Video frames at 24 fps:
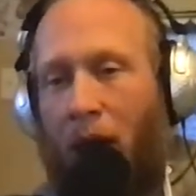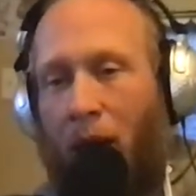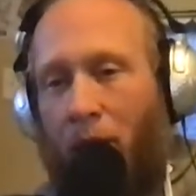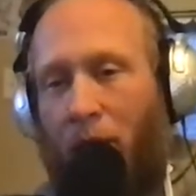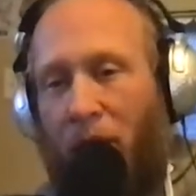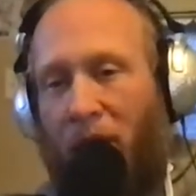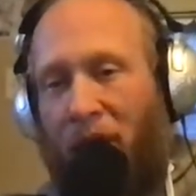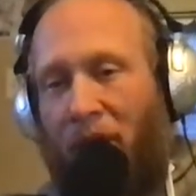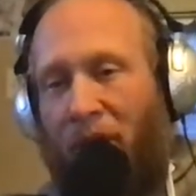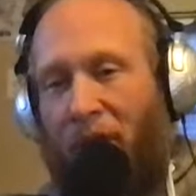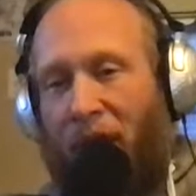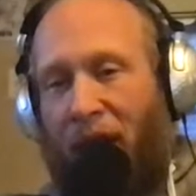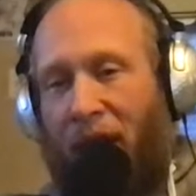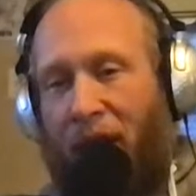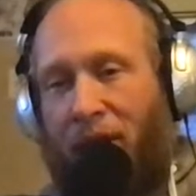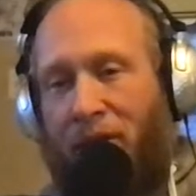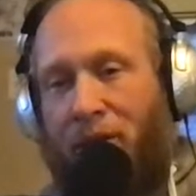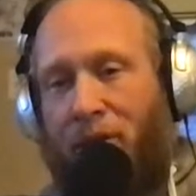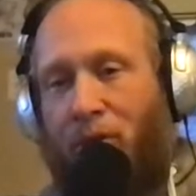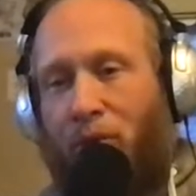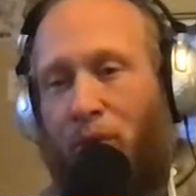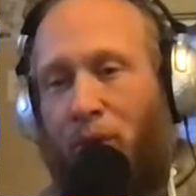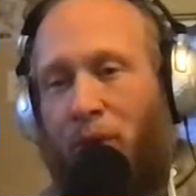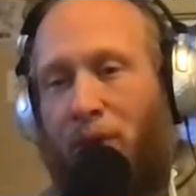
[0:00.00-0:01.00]
but
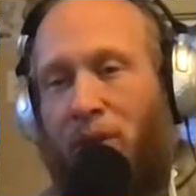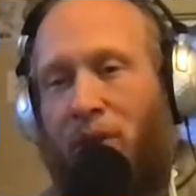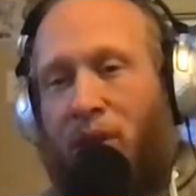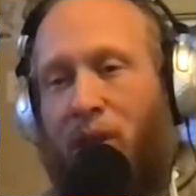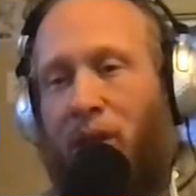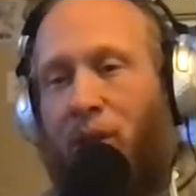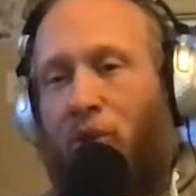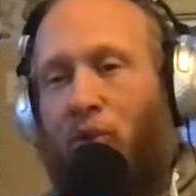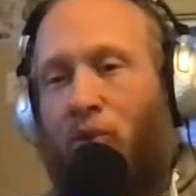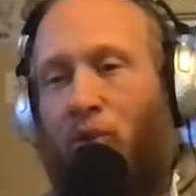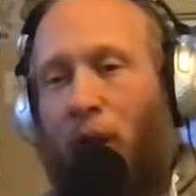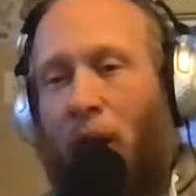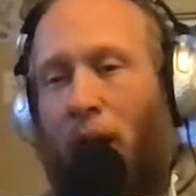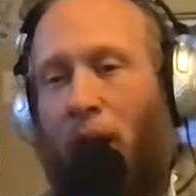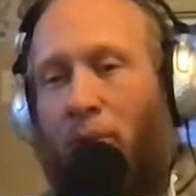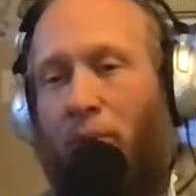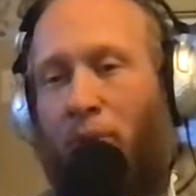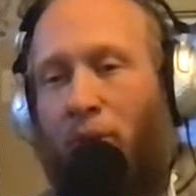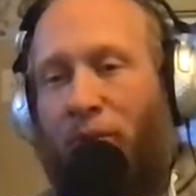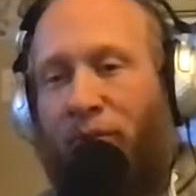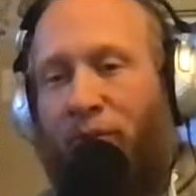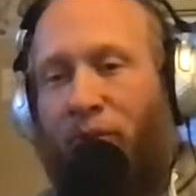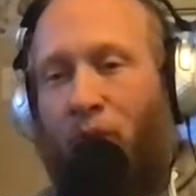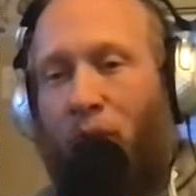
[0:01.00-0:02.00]
thanks to his
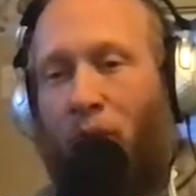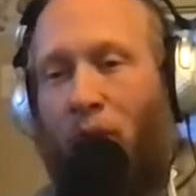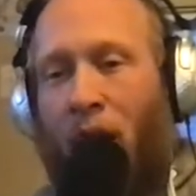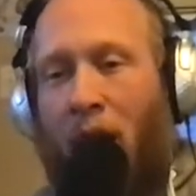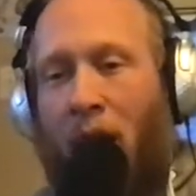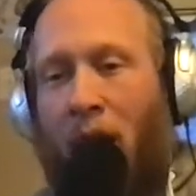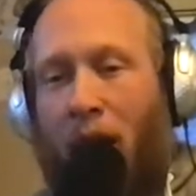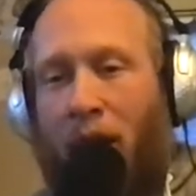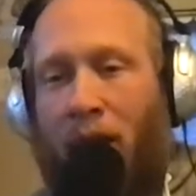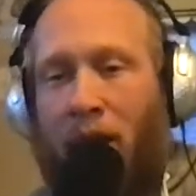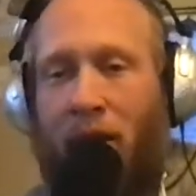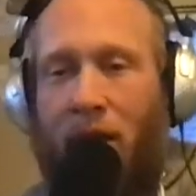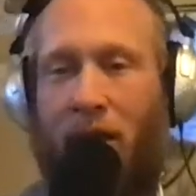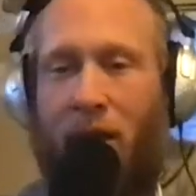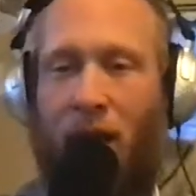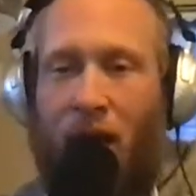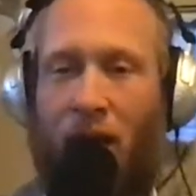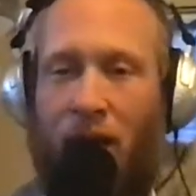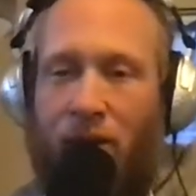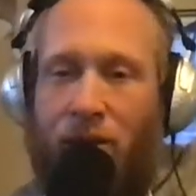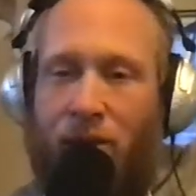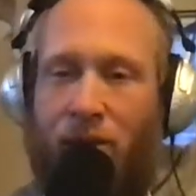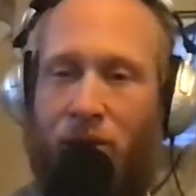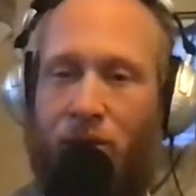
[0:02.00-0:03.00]
incredible Voraki
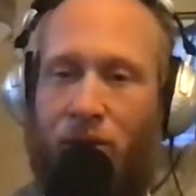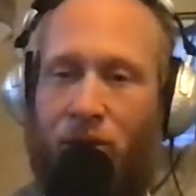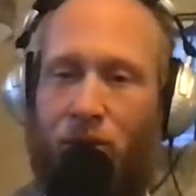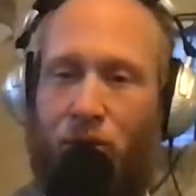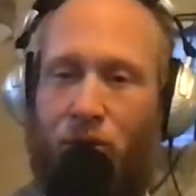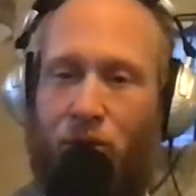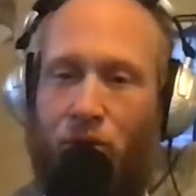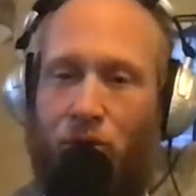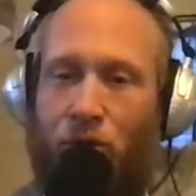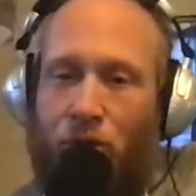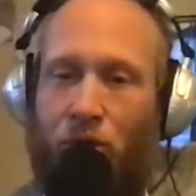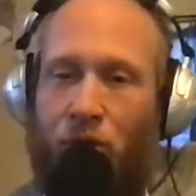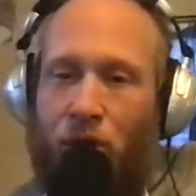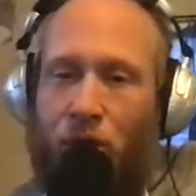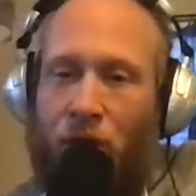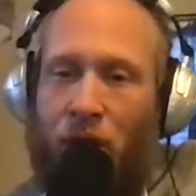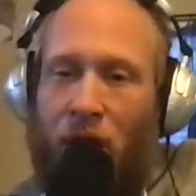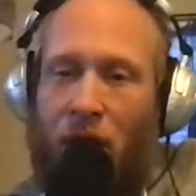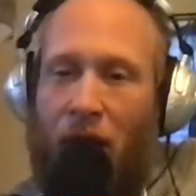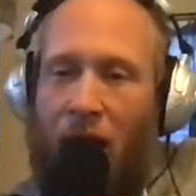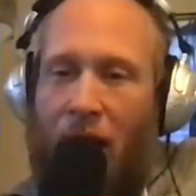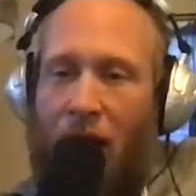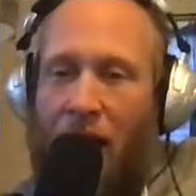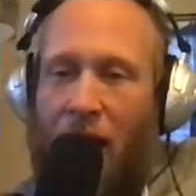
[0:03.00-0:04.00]
constitution
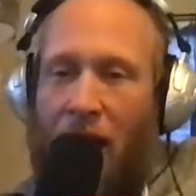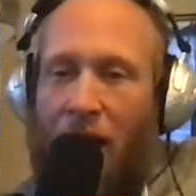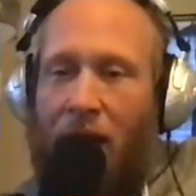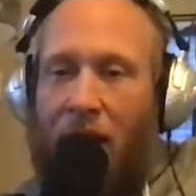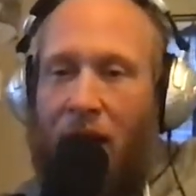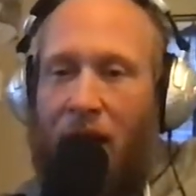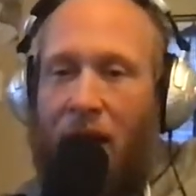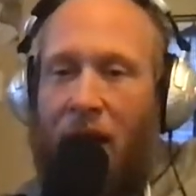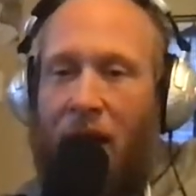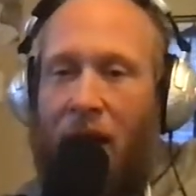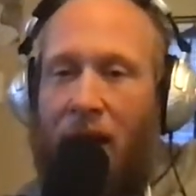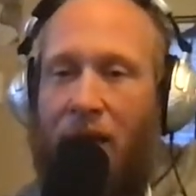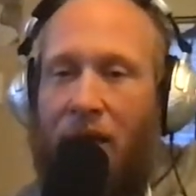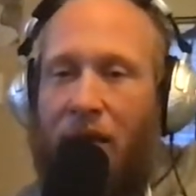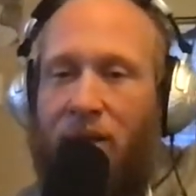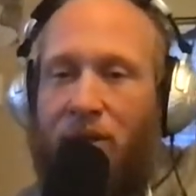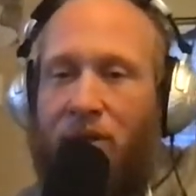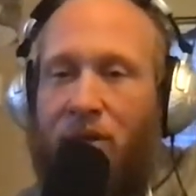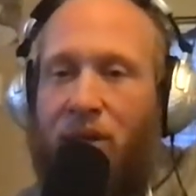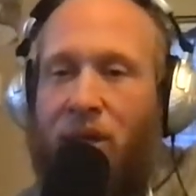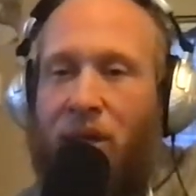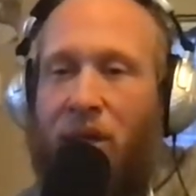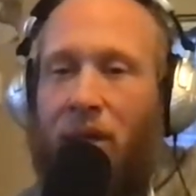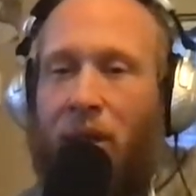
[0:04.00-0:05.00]
and
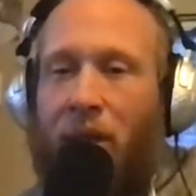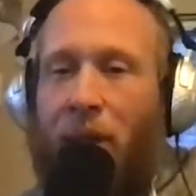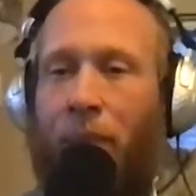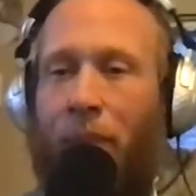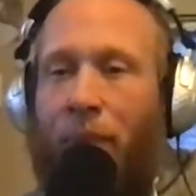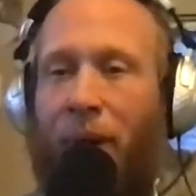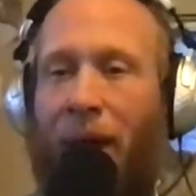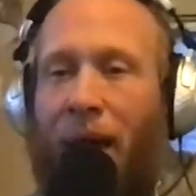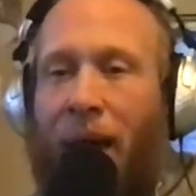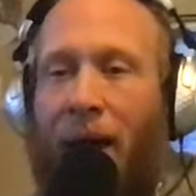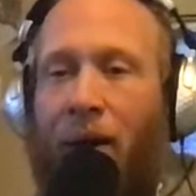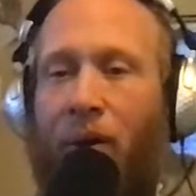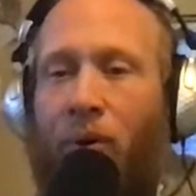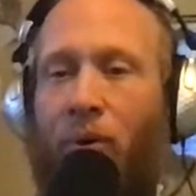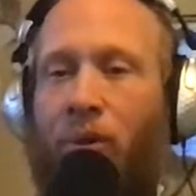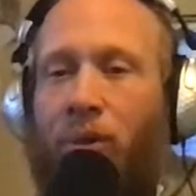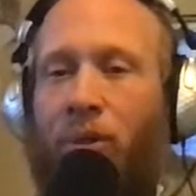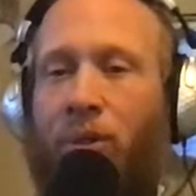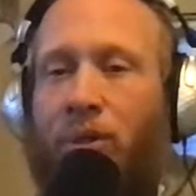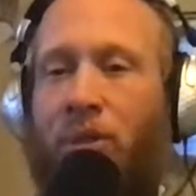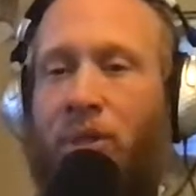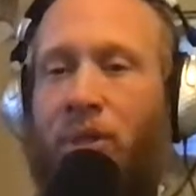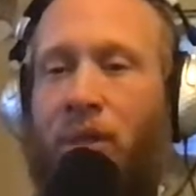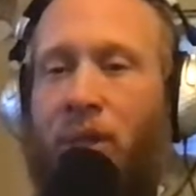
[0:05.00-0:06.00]
Aeana's healing
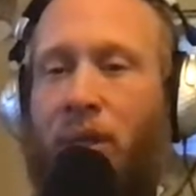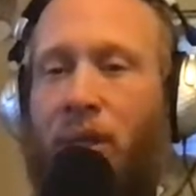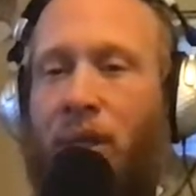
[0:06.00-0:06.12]
powers,